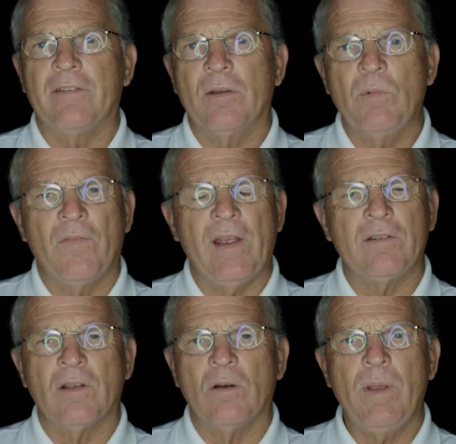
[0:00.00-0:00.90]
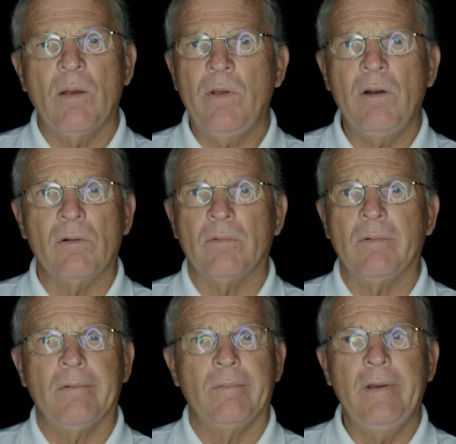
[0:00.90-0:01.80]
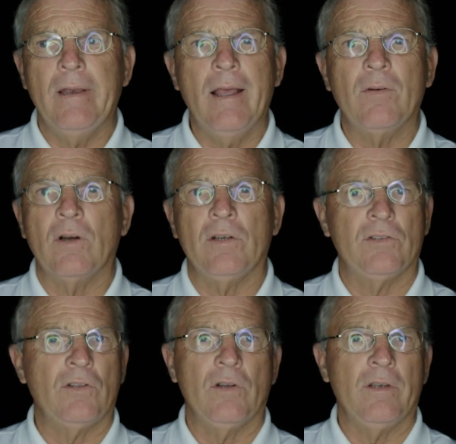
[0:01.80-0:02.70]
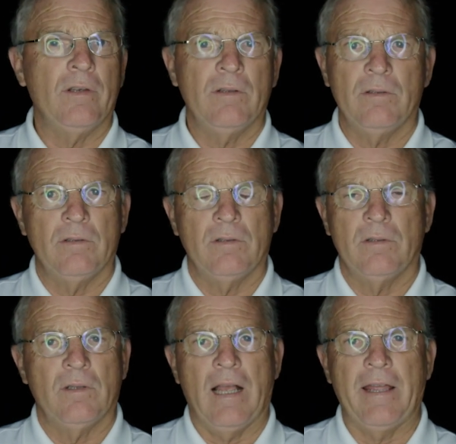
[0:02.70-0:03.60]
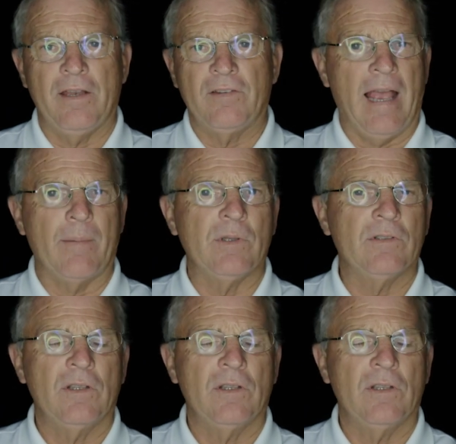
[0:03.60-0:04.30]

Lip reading: and some of the fans go, man, we never understood how this happens.